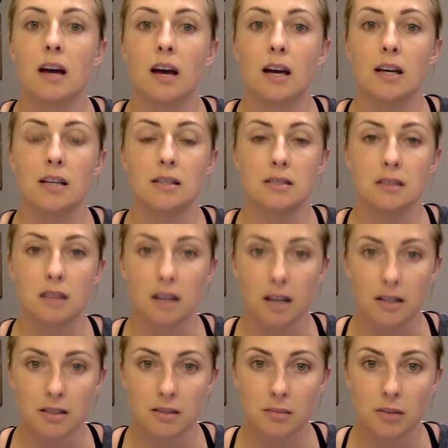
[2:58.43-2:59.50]
is the
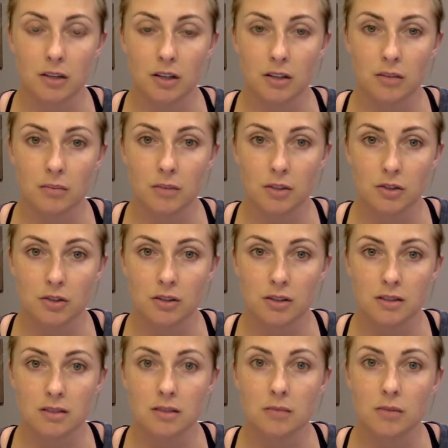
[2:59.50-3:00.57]
customary measuring
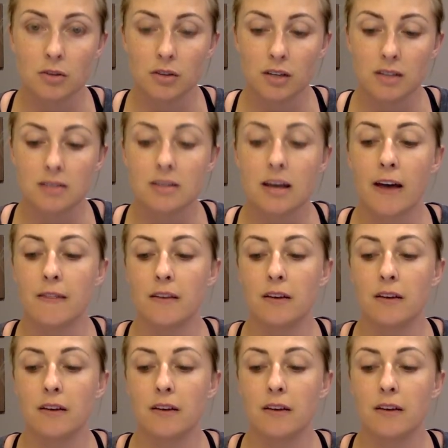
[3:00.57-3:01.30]
system units, and